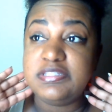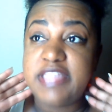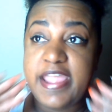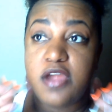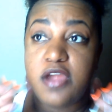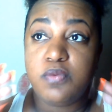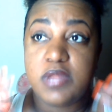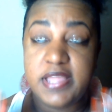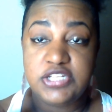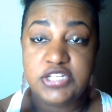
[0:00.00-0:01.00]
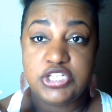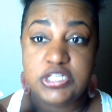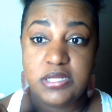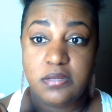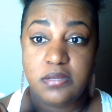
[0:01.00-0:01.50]
Their
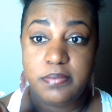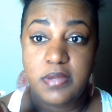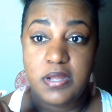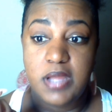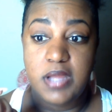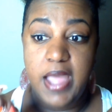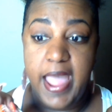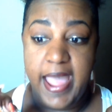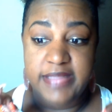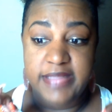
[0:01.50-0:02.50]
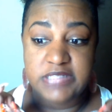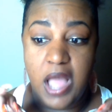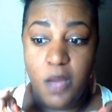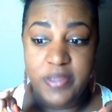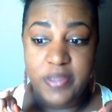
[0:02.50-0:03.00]
relationship has
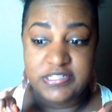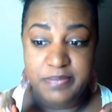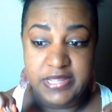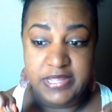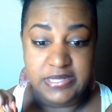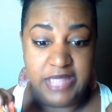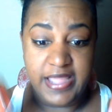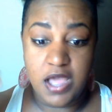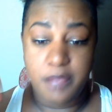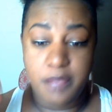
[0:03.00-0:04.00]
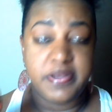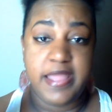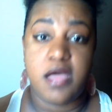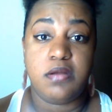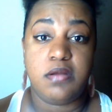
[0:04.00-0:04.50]
always been like up and
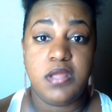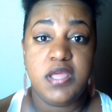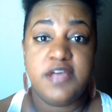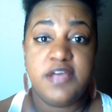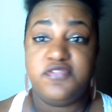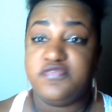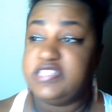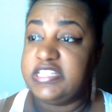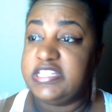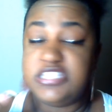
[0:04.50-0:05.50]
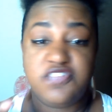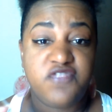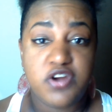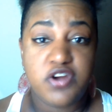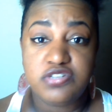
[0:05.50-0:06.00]
down. Since the
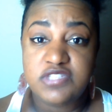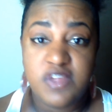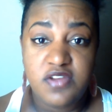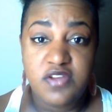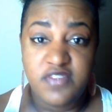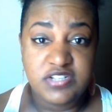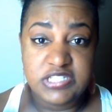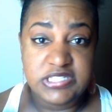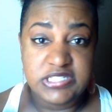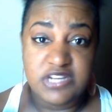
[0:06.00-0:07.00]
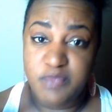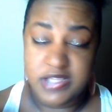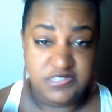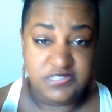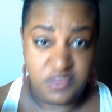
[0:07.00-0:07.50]
very first season of
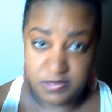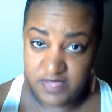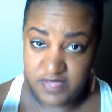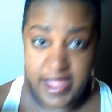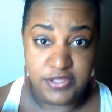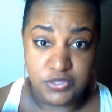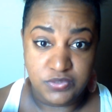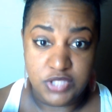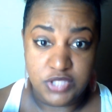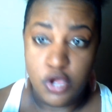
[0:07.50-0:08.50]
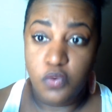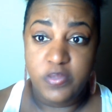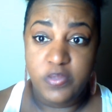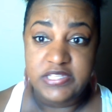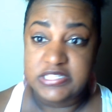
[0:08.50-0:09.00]
Braxton Family Values,
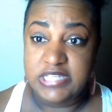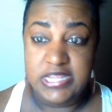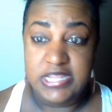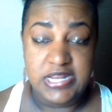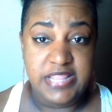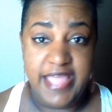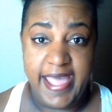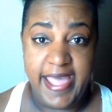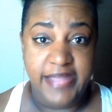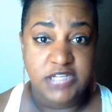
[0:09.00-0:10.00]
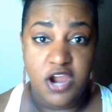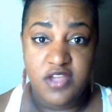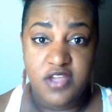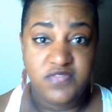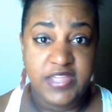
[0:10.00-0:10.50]
we've seen that her
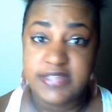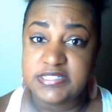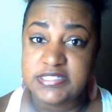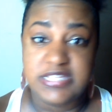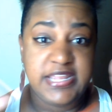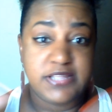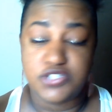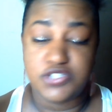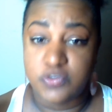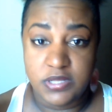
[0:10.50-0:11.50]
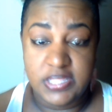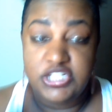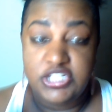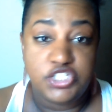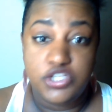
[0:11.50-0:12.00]
and Vince into it. They
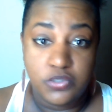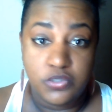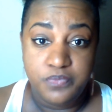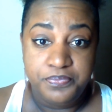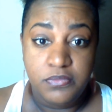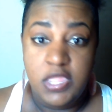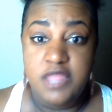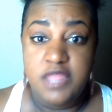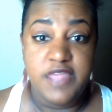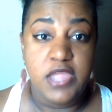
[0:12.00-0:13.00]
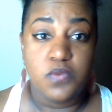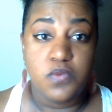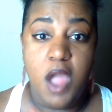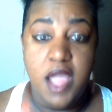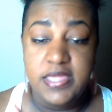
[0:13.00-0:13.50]
just do. They
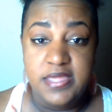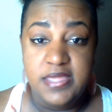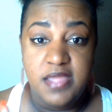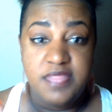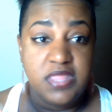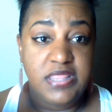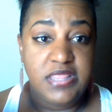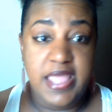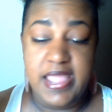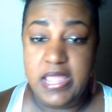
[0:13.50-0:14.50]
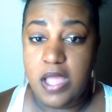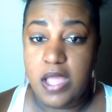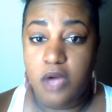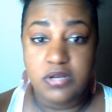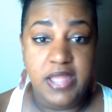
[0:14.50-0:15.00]
rocky and then they
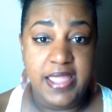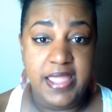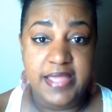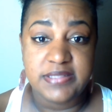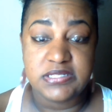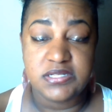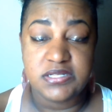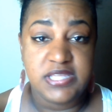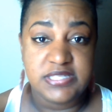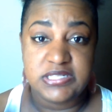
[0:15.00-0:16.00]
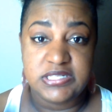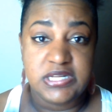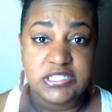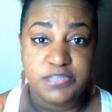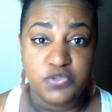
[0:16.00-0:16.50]
holding hands and kissing
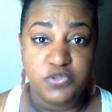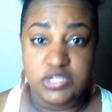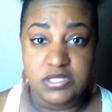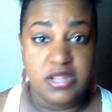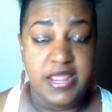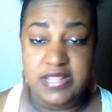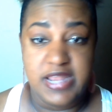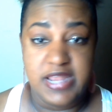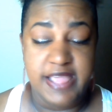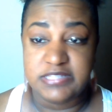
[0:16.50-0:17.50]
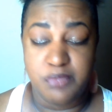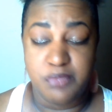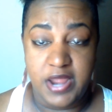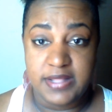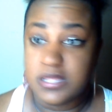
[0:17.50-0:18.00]
and smooching in the next
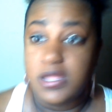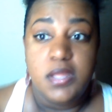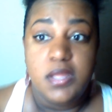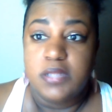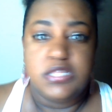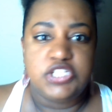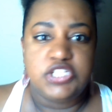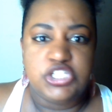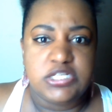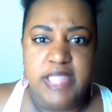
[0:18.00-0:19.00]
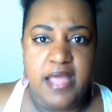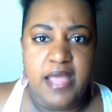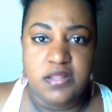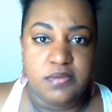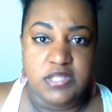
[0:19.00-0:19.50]
breath. This is just
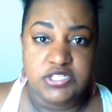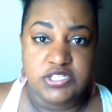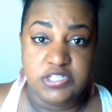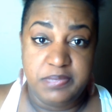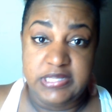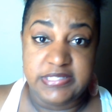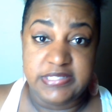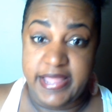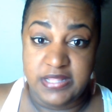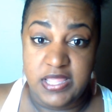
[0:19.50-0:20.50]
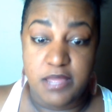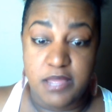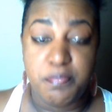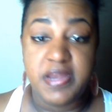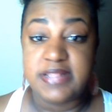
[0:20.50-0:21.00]
how their relationship is, I think.
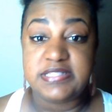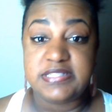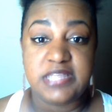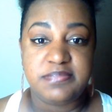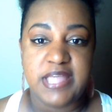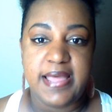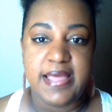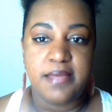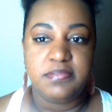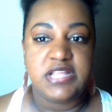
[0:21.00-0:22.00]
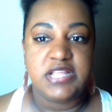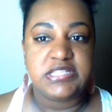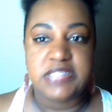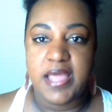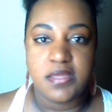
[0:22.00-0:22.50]
But at the same time,
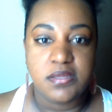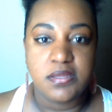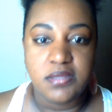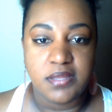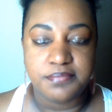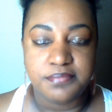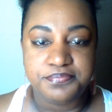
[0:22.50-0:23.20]
that's not good.